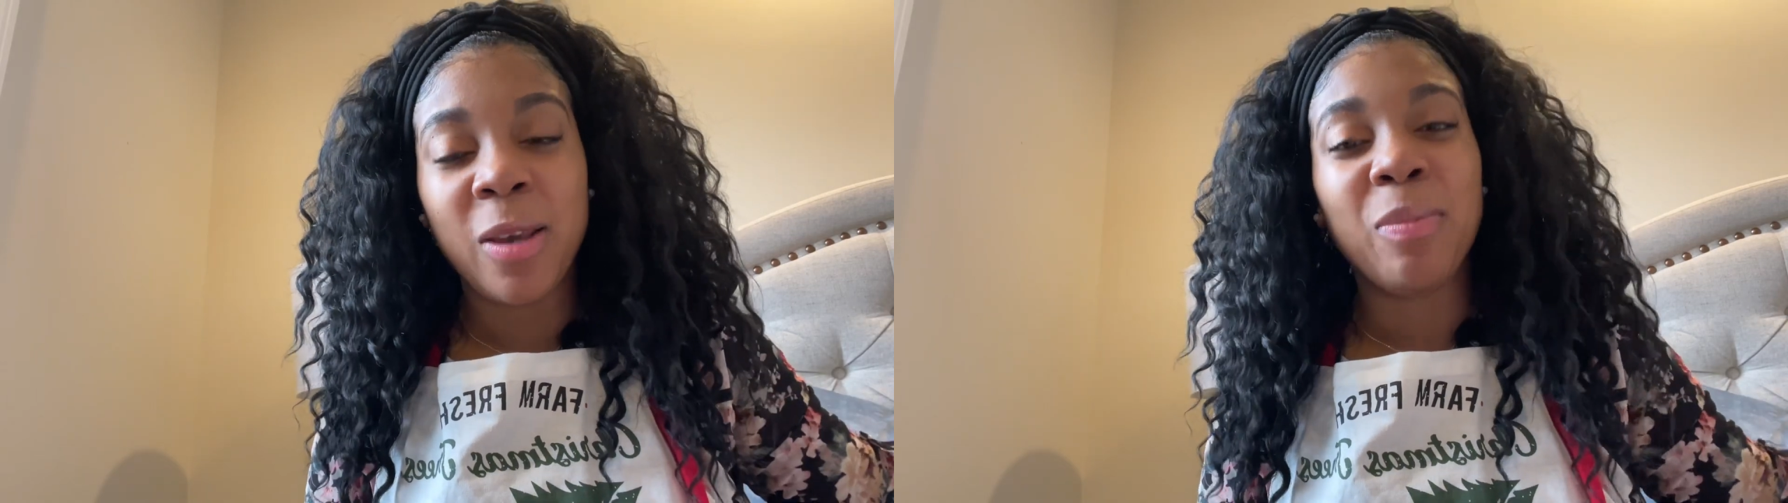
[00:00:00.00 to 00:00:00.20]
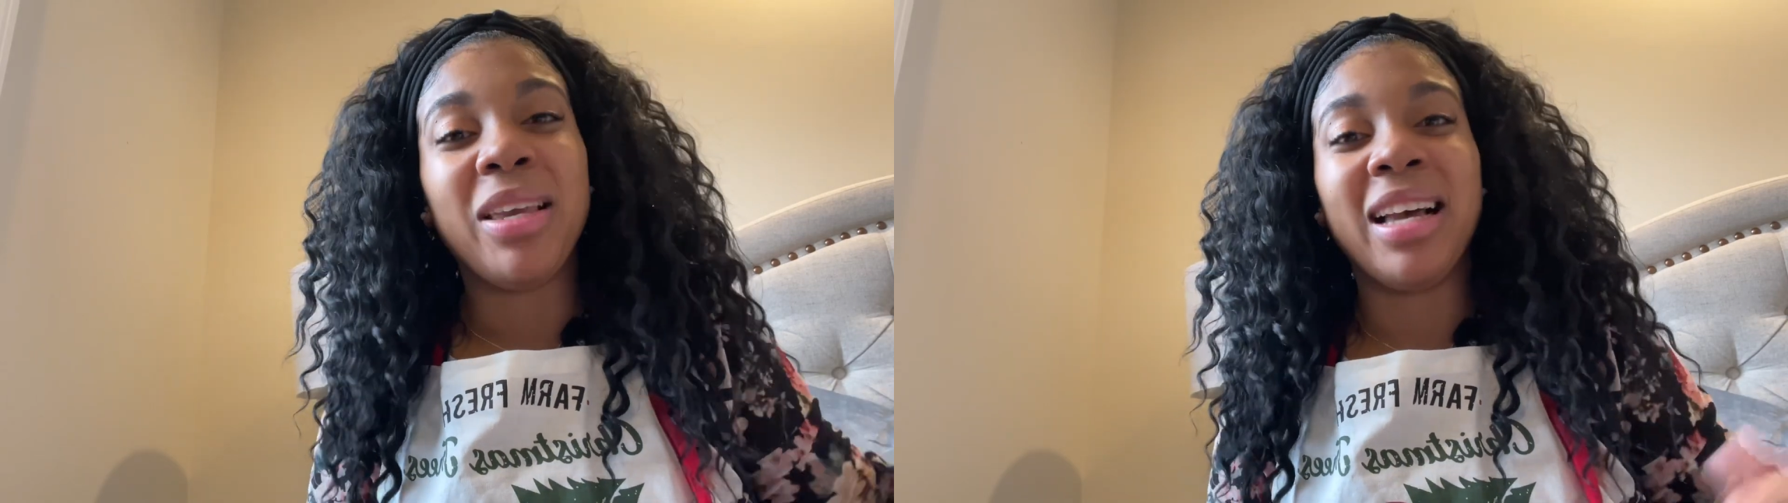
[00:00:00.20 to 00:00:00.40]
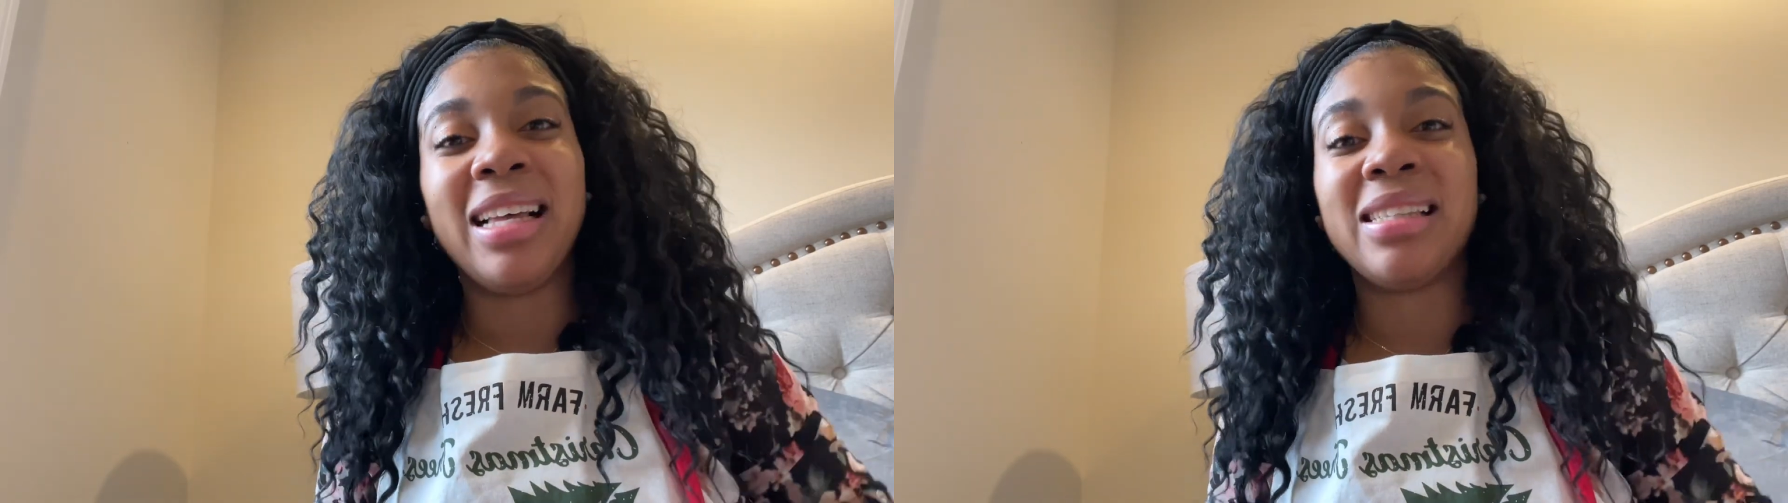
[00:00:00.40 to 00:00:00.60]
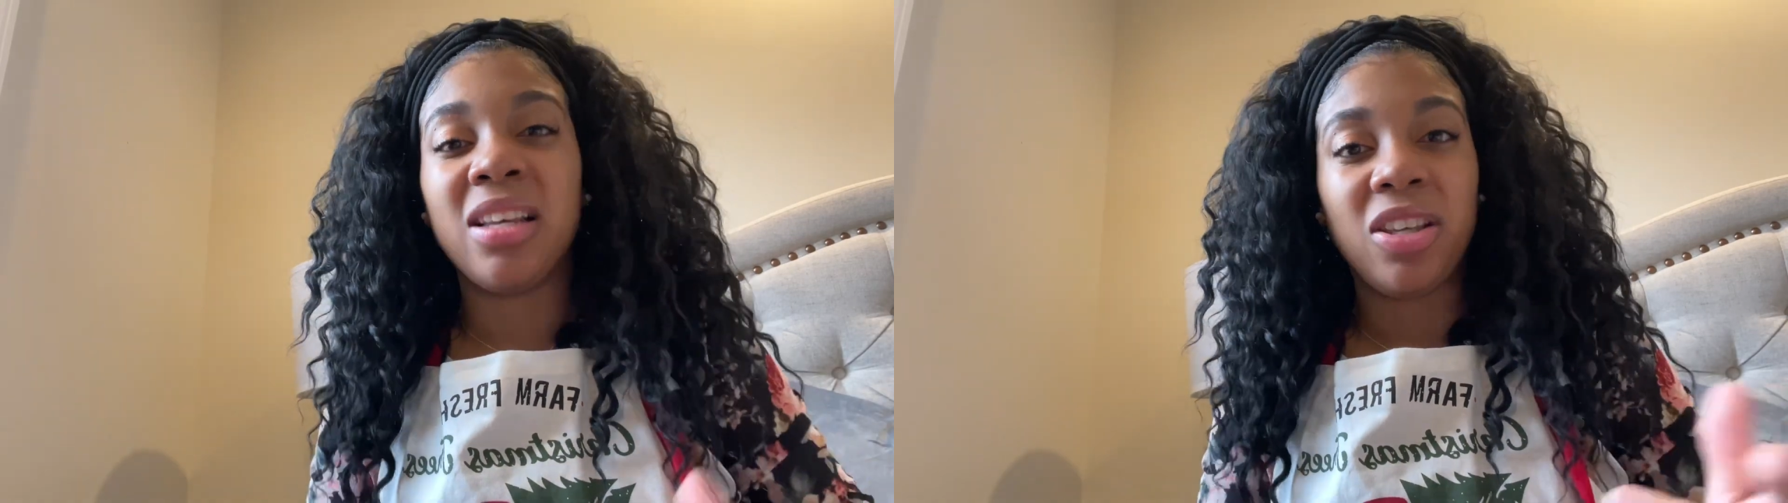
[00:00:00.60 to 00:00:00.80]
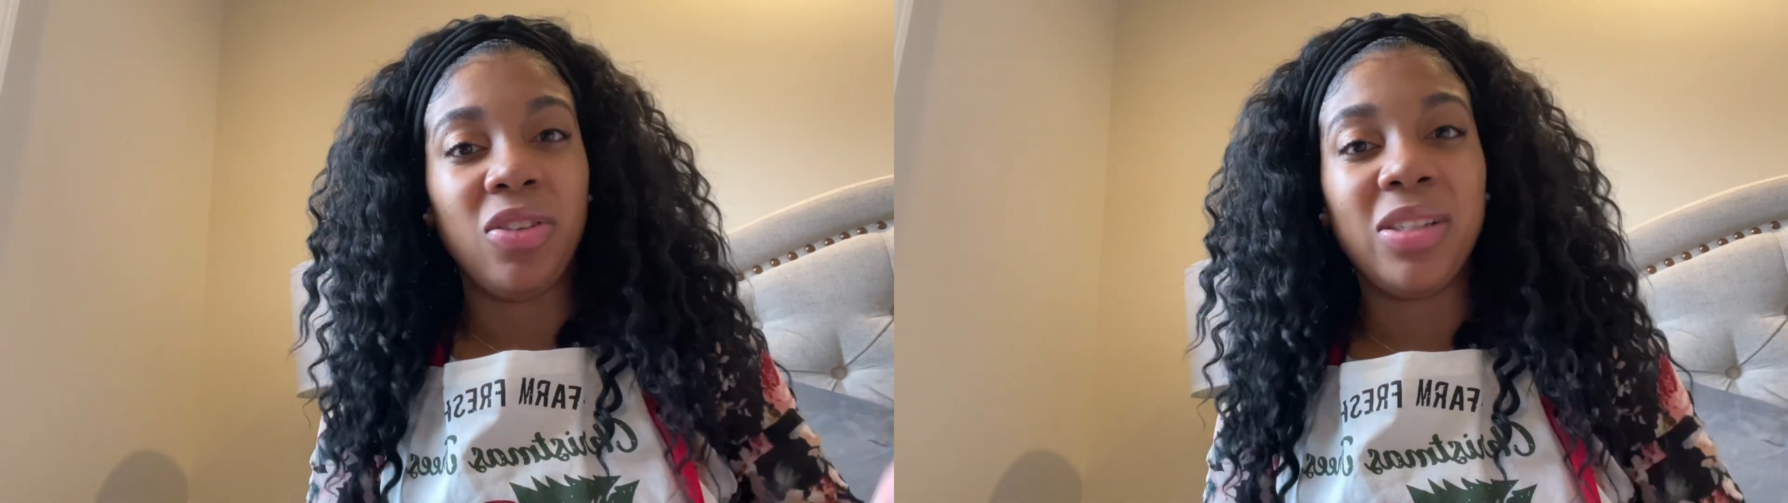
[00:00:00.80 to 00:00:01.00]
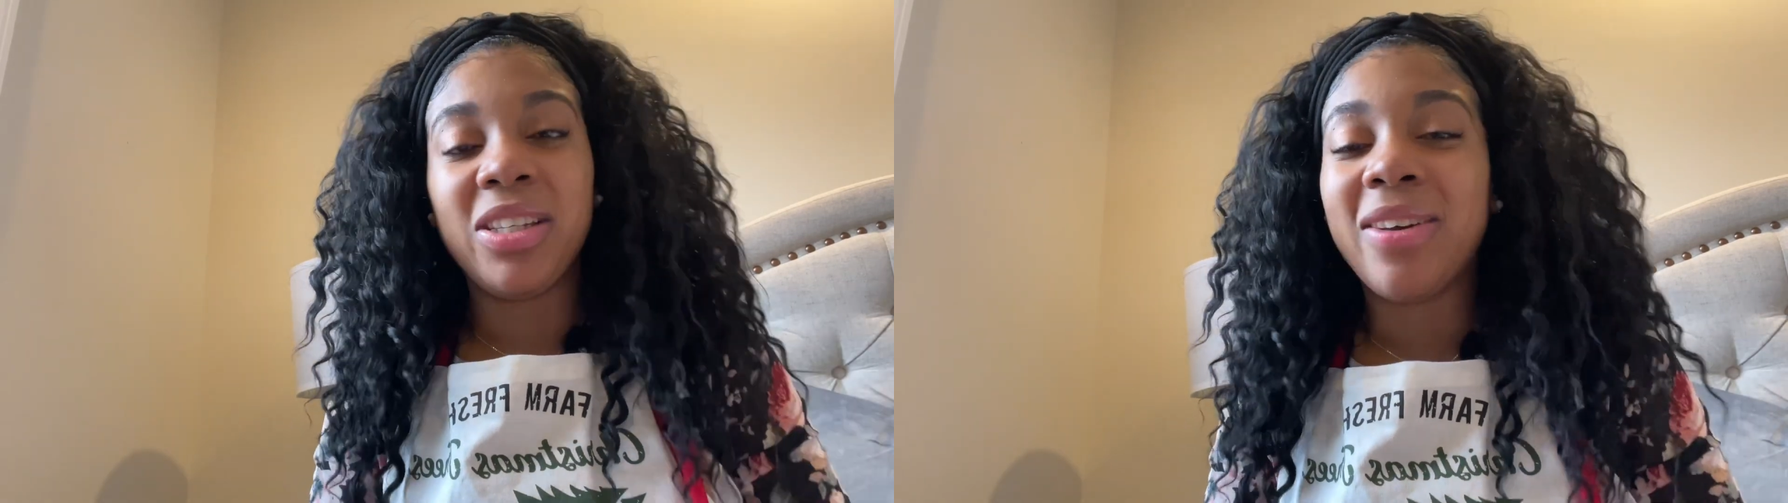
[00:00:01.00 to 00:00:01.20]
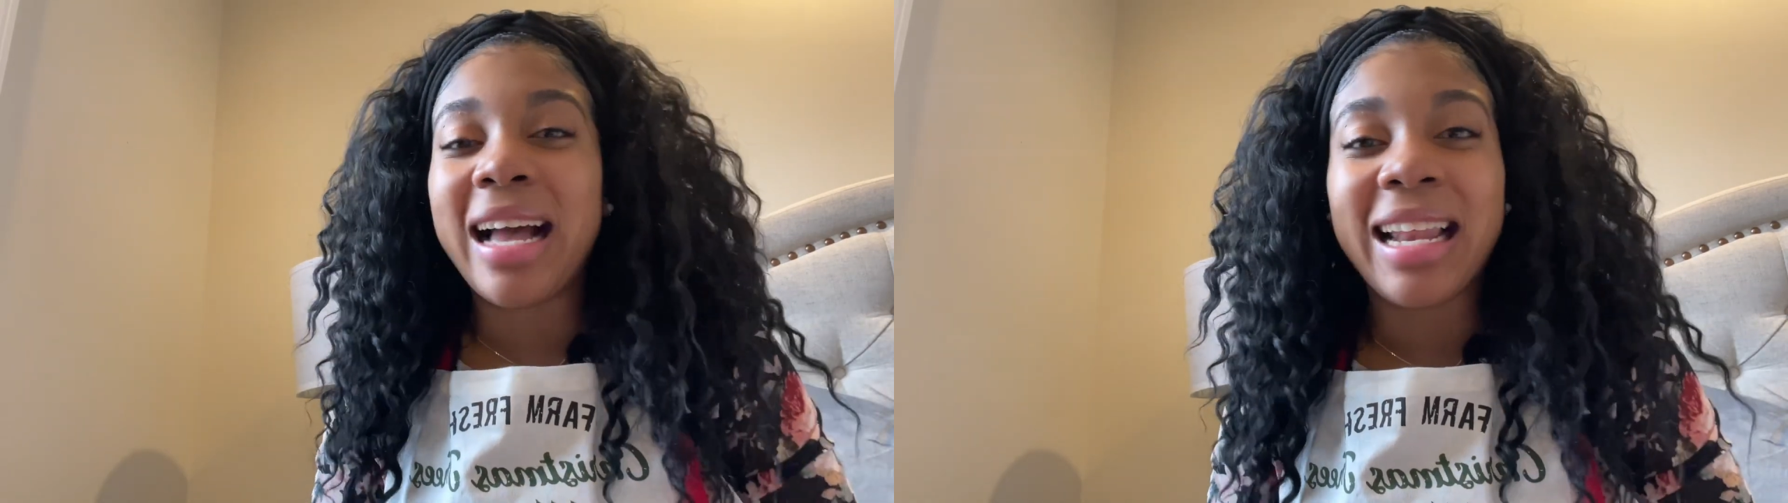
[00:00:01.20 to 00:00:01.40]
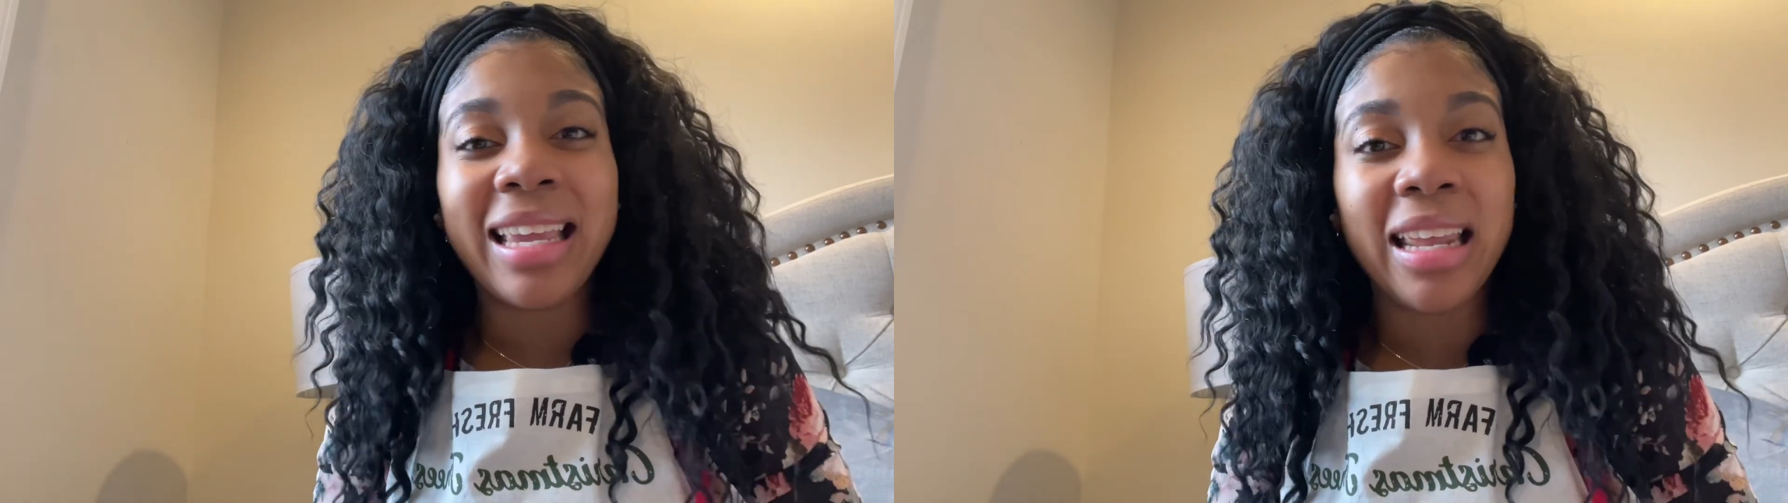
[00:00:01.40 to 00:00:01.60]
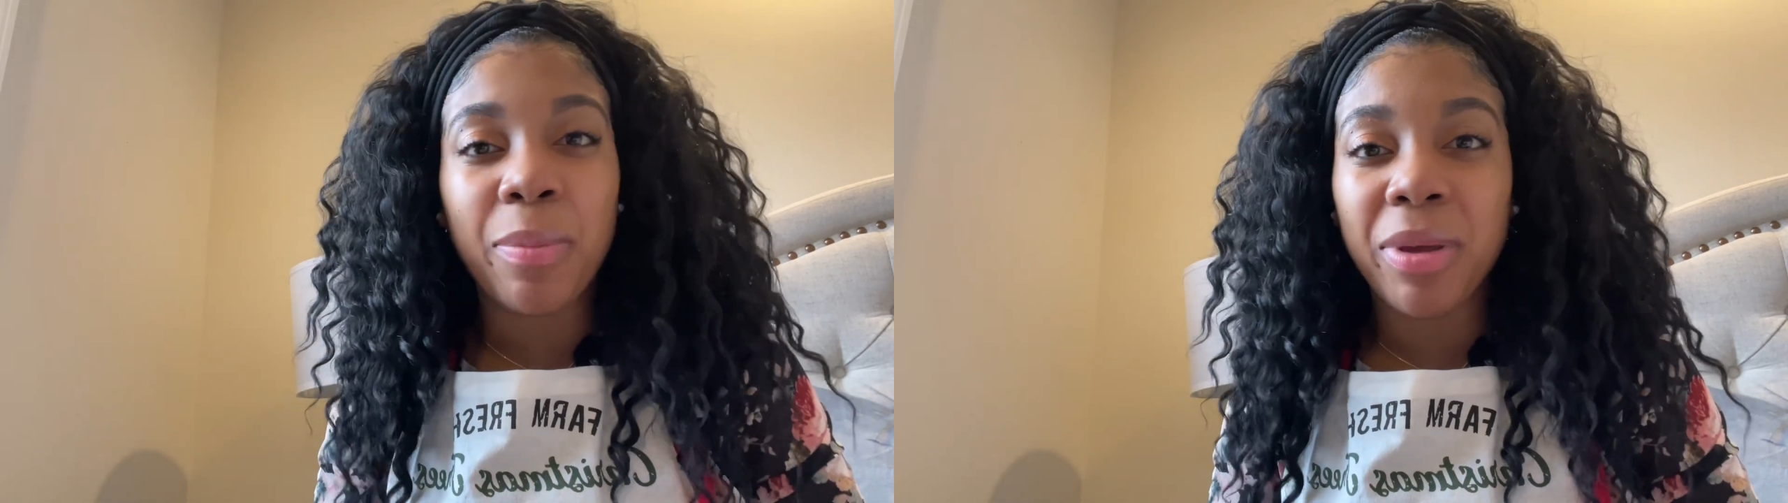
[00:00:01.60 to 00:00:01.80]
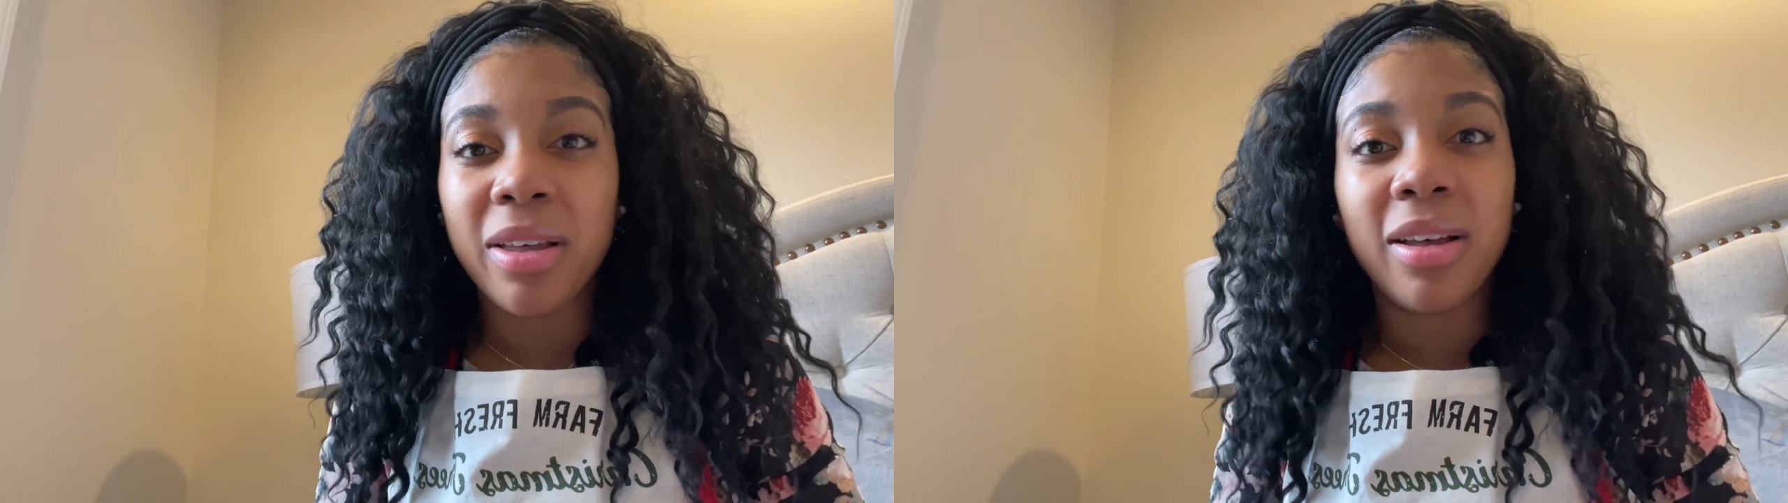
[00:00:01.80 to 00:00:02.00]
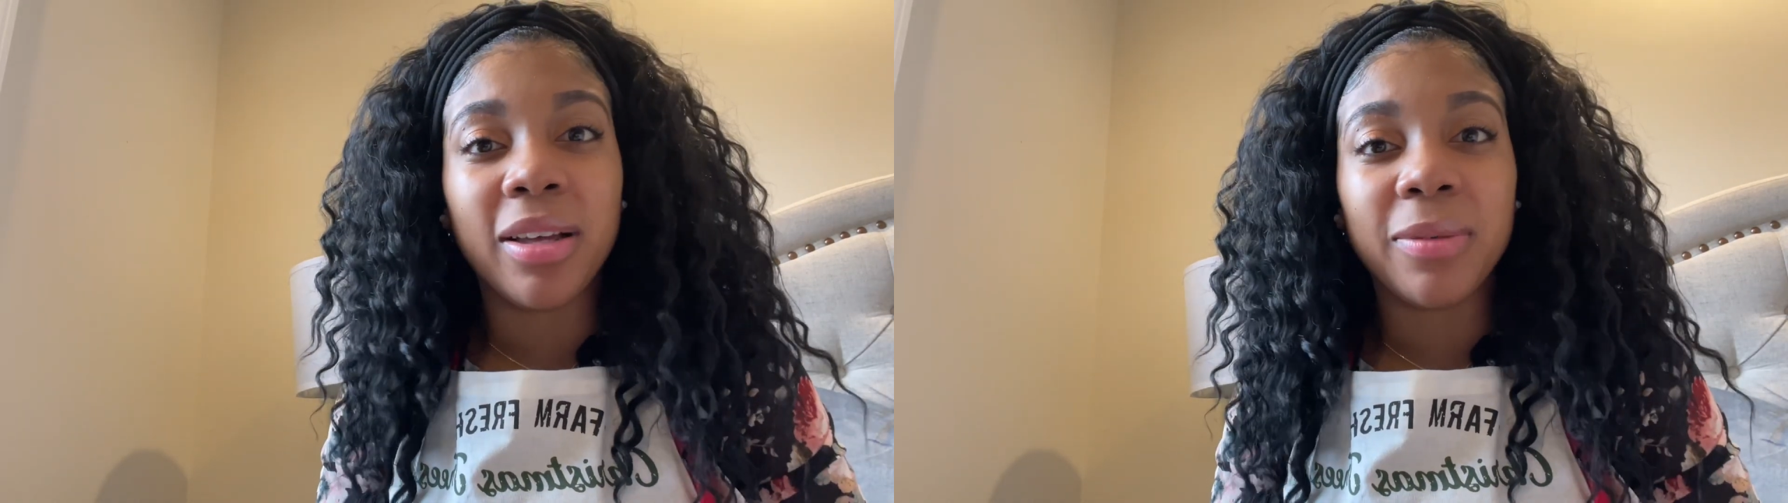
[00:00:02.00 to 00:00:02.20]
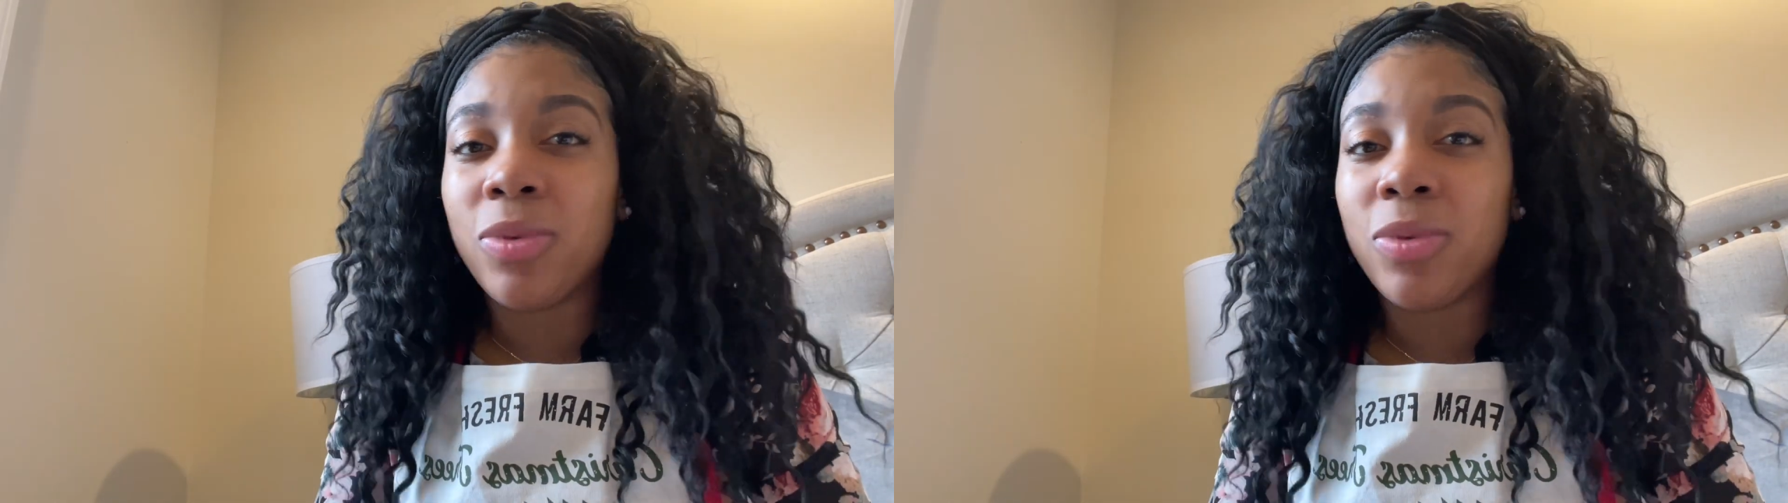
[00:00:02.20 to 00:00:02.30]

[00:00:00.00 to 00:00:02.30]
Because you still got to get up and cook.